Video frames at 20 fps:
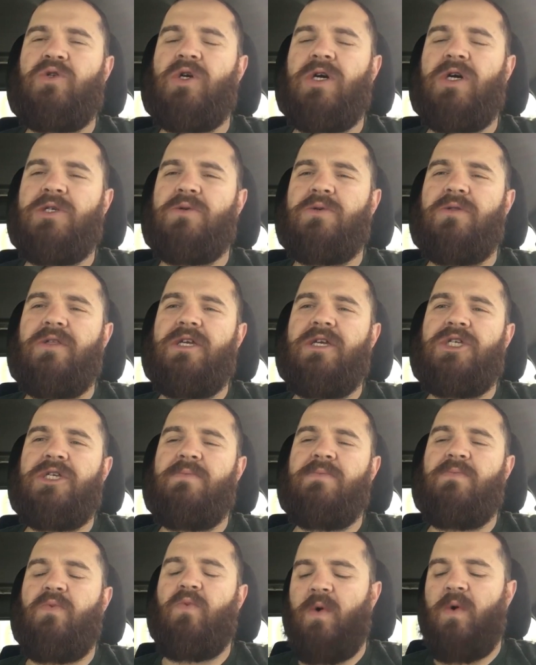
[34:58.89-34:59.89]
trust
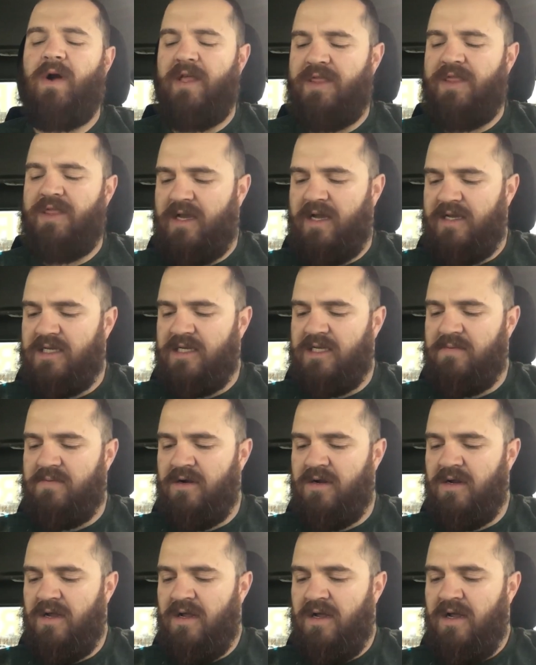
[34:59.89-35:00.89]
relationship with the
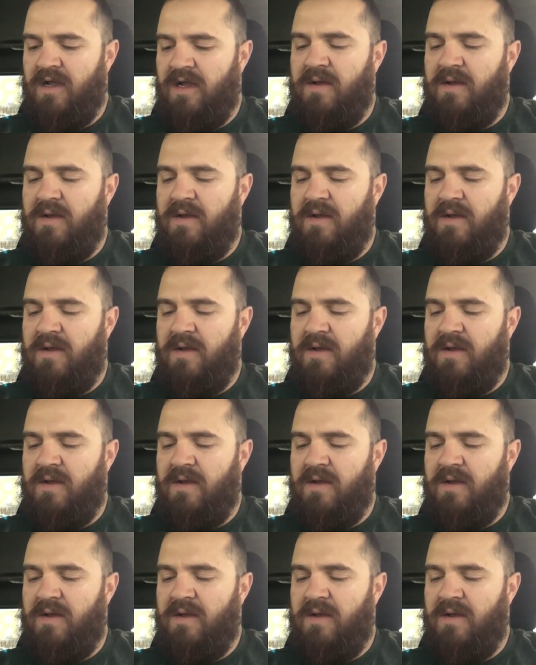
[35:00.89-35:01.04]
customer.